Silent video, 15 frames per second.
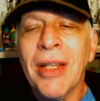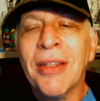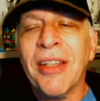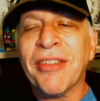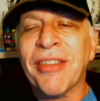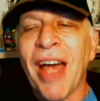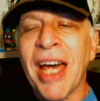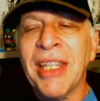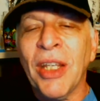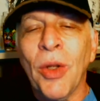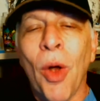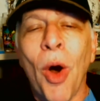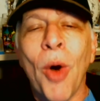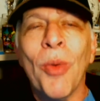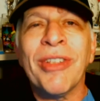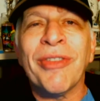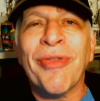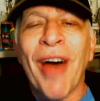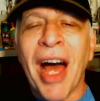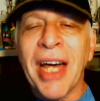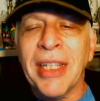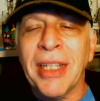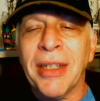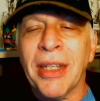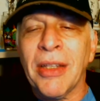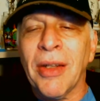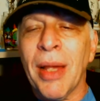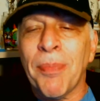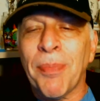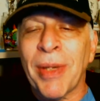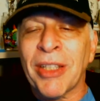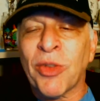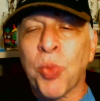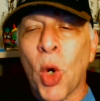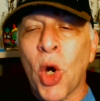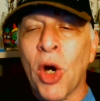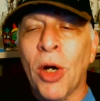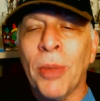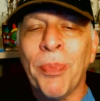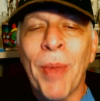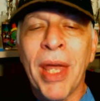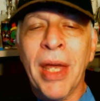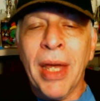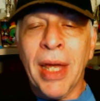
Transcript: decided all was fine in the Olympics world